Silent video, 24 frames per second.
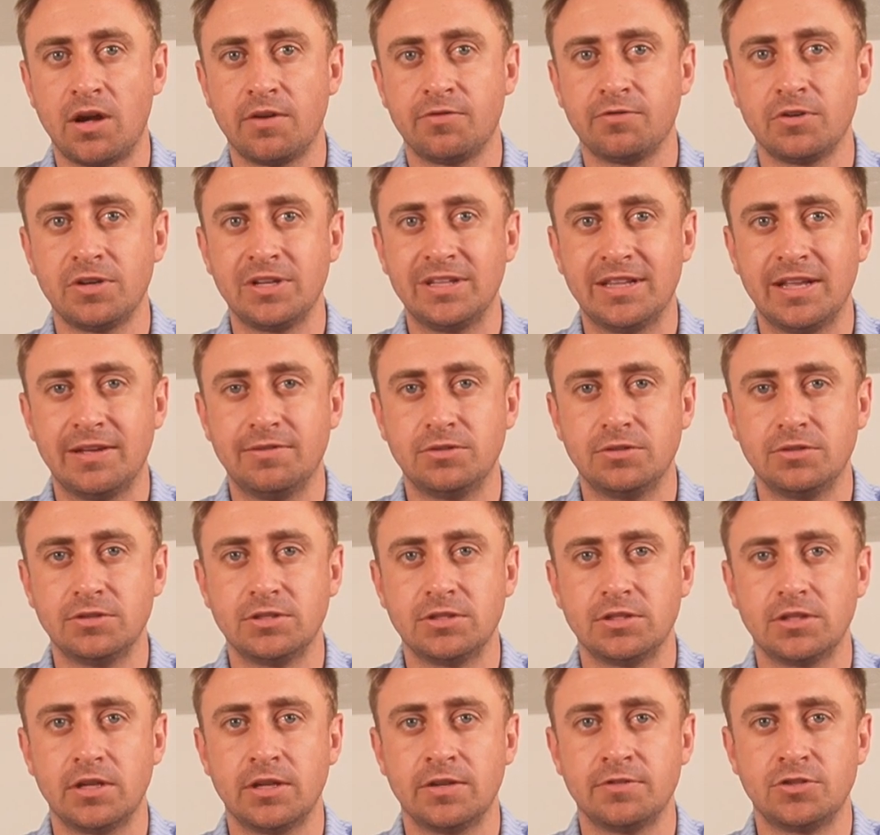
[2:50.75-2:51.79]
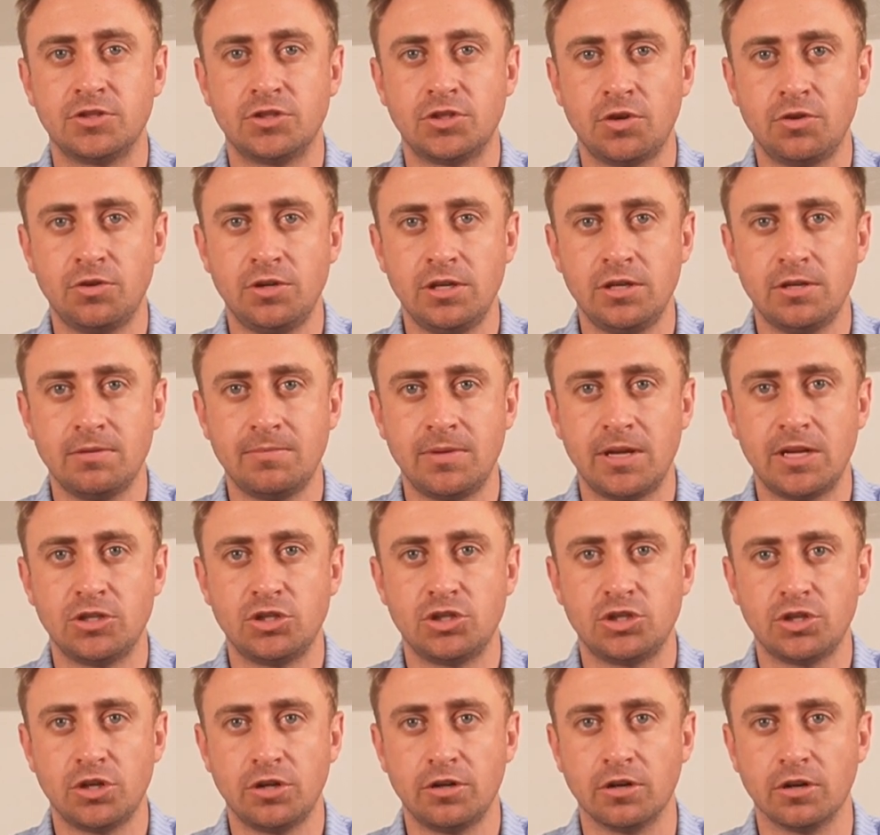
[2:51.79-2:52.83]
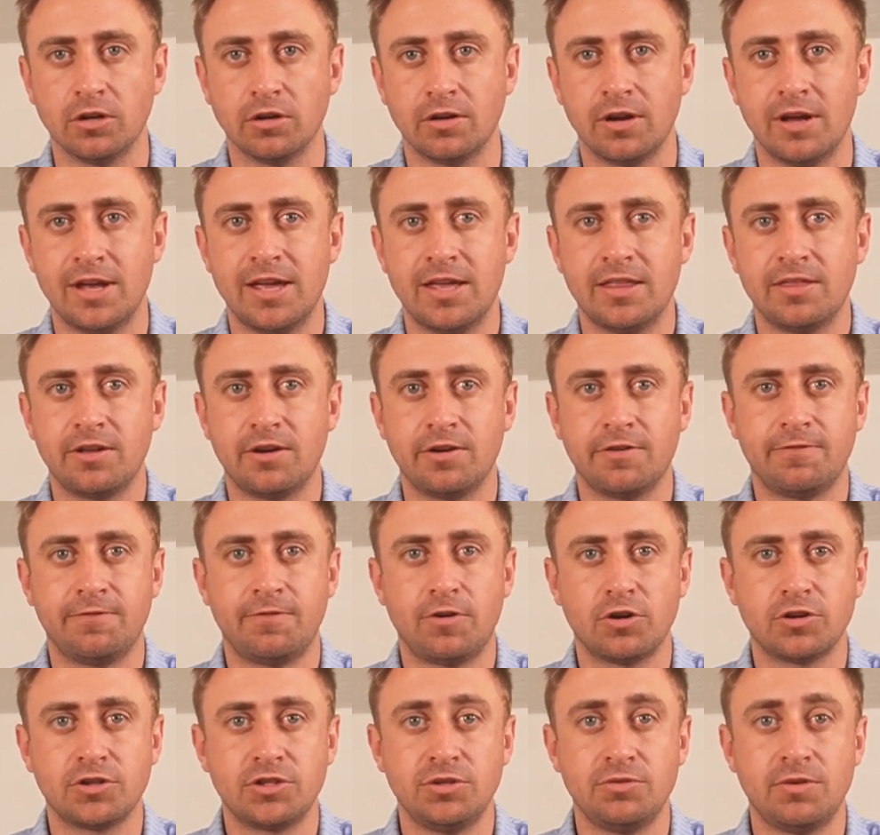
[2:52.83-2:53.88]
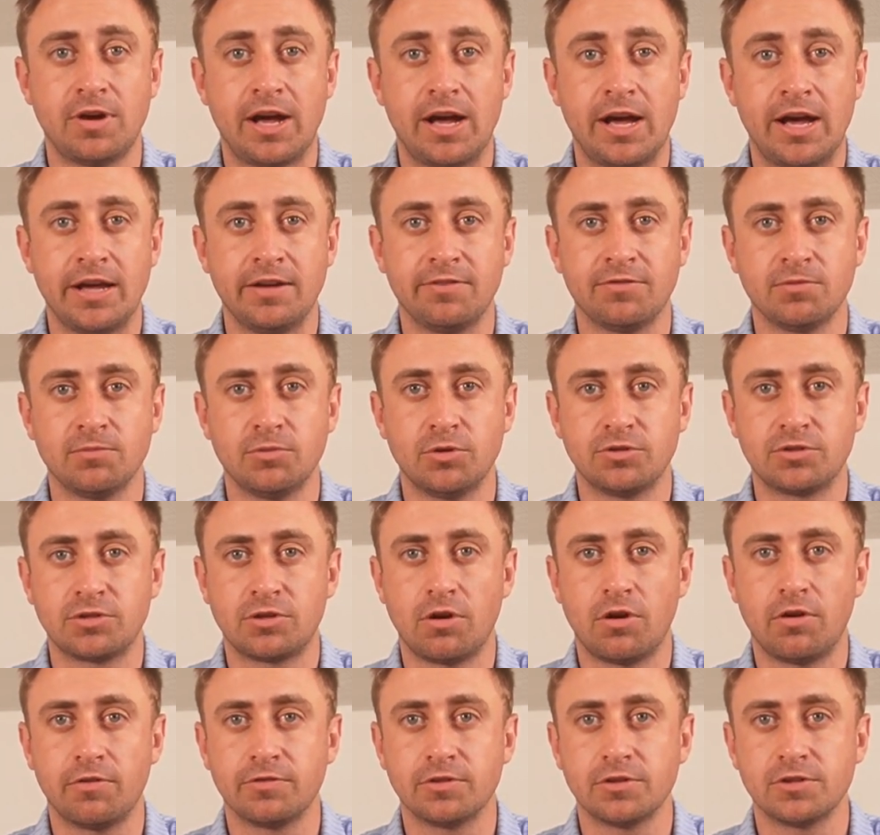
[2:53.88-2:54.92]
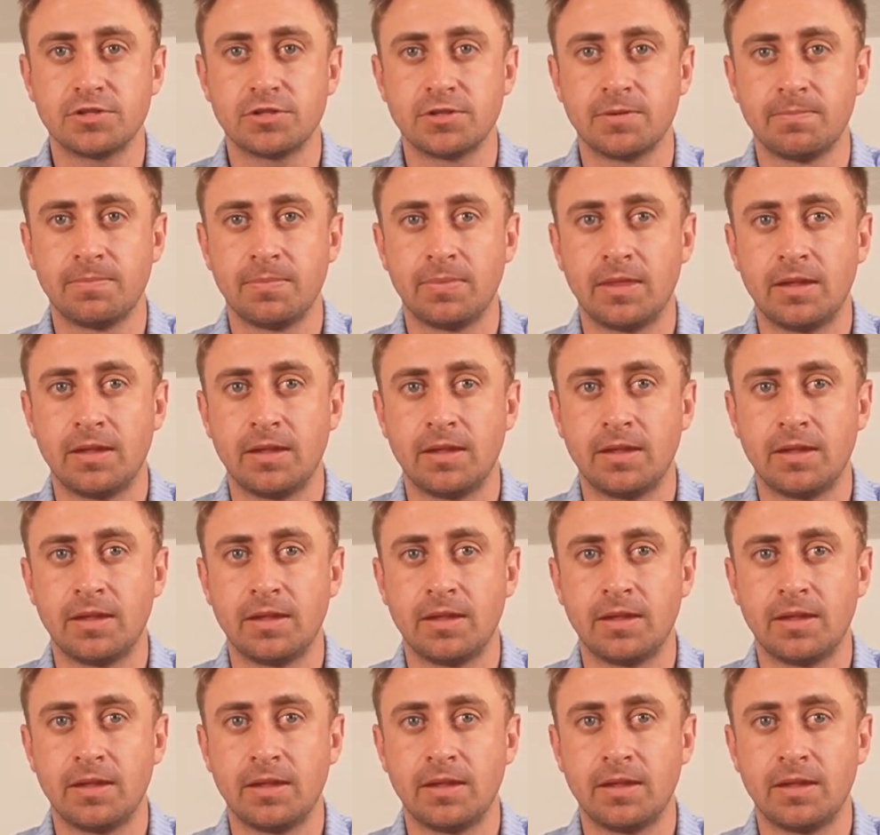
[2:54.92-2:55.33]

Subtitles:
offering levels of sodium and sugar that are far too high for most golfers.